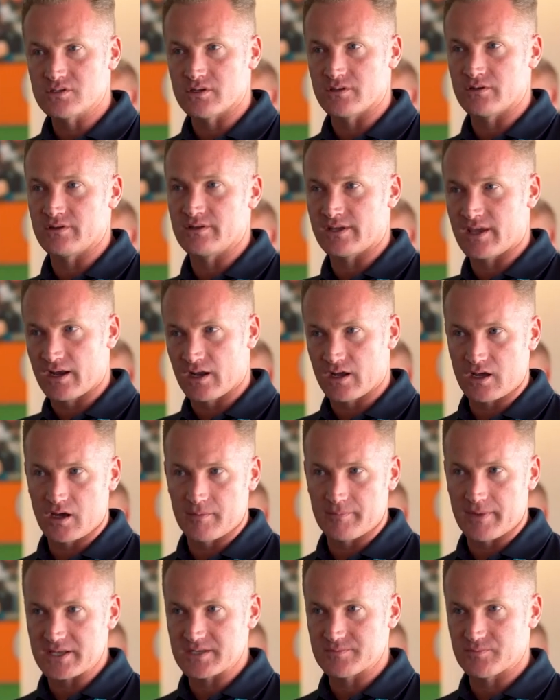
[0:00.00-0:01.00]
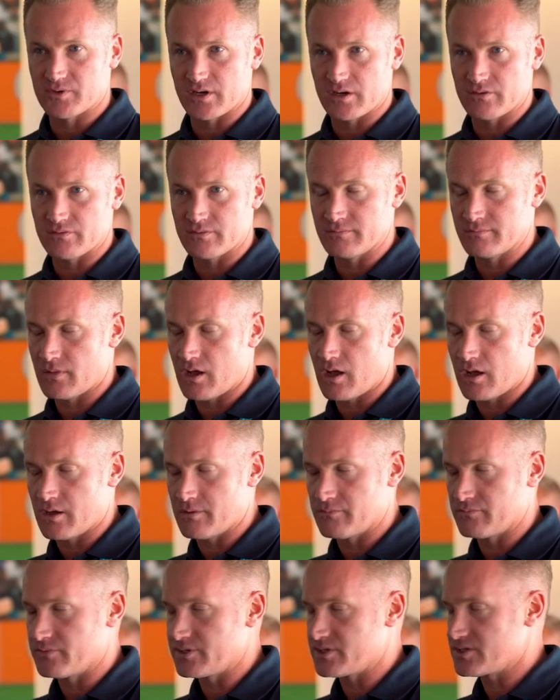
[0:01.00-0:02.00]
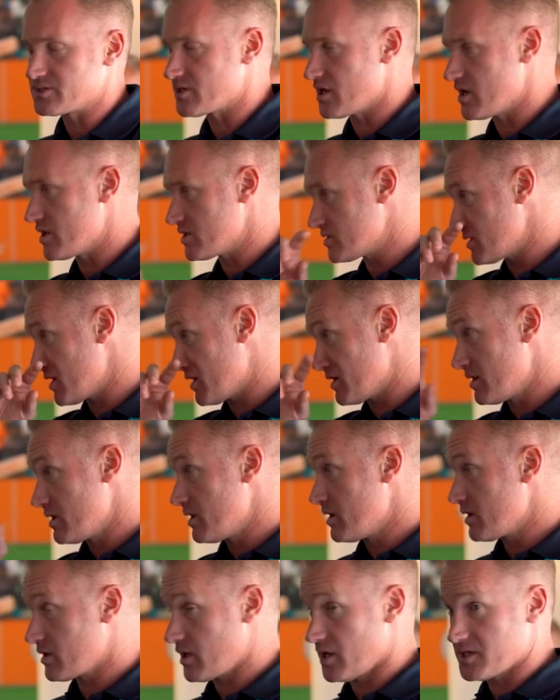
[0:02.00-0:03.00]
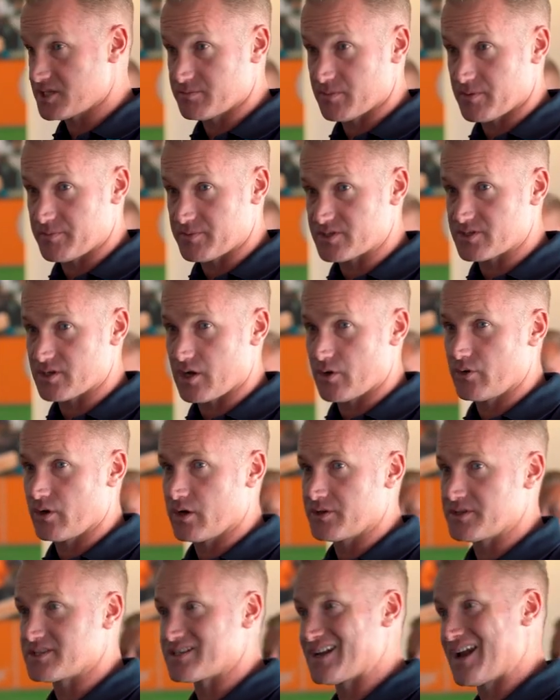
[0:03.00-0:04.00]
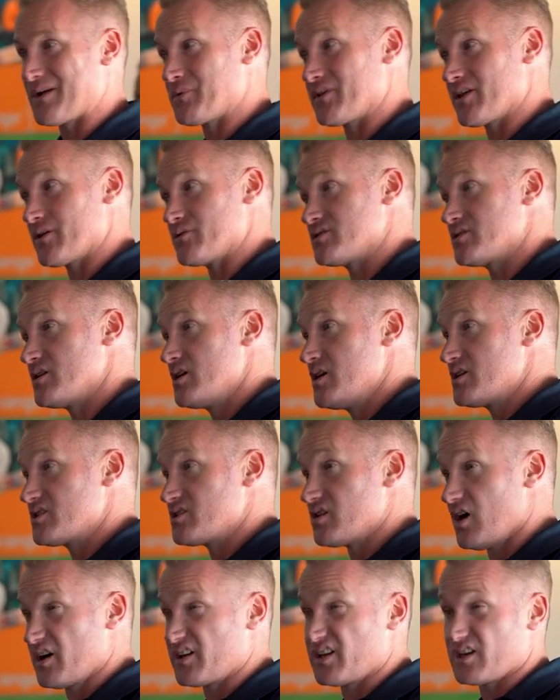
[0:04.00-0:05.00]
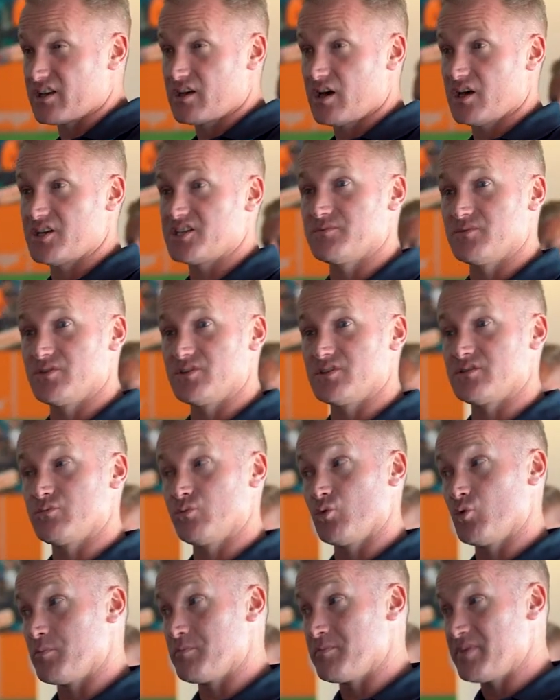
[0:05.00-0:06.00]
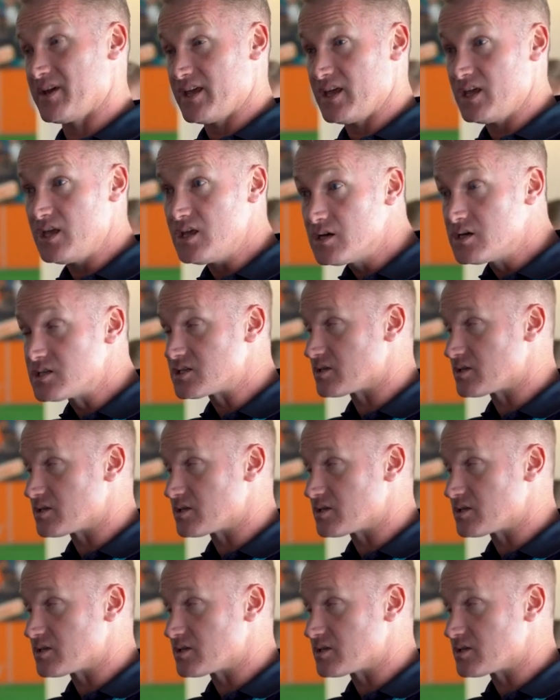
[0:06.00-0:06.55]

So that, again, I come back to product um, research, customer persona, understand where those target customers will be.